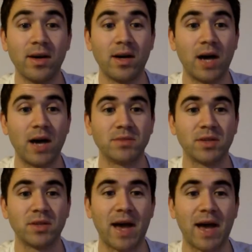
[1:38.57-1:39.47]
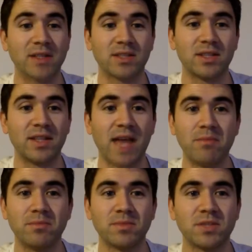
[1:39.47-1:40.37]
So yeah, as the
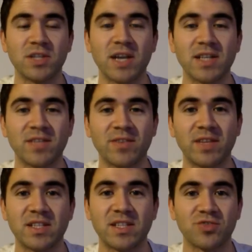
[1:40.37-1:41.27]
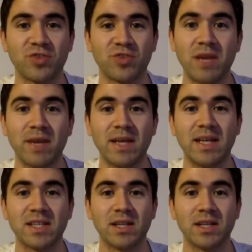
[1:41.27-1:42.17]
name suggests for this stream, that it
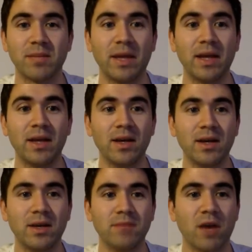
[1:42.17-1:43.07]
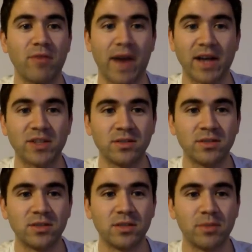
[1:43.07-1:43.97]
is going to be my reaction
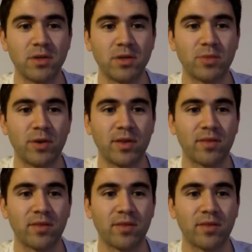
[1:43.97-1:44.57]
to the bonus points.